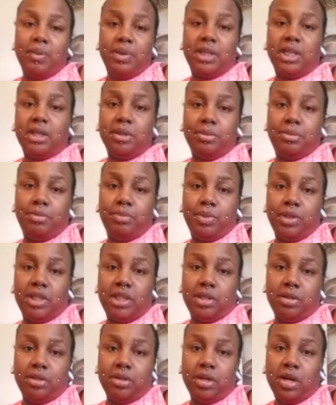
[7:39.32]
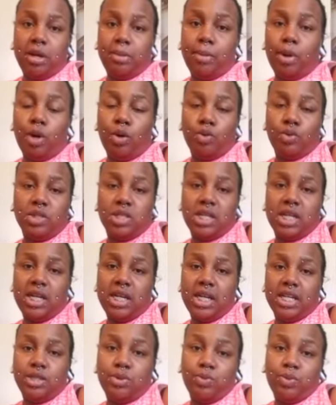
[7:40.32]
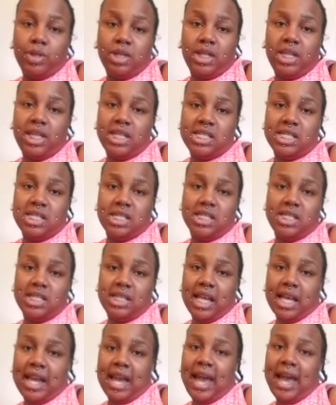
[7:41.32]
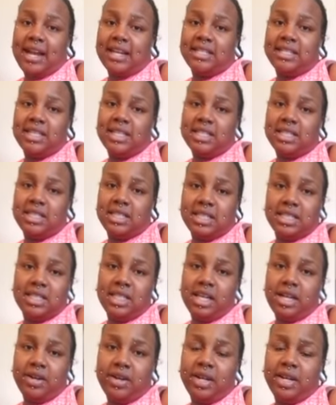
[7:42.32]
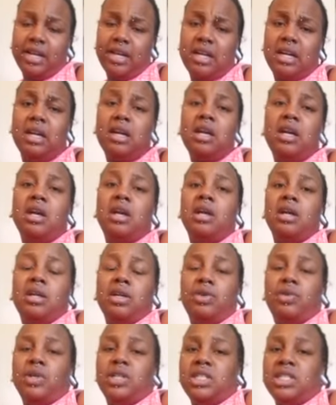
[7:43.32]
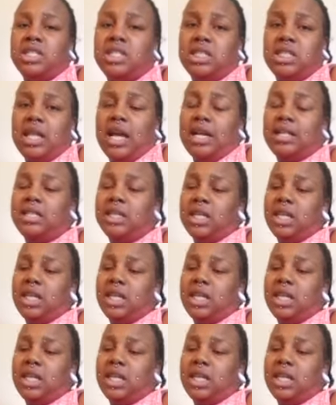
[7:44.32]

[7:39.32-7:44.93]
with the holes in it, it's really easy to like access this area. You can just slide your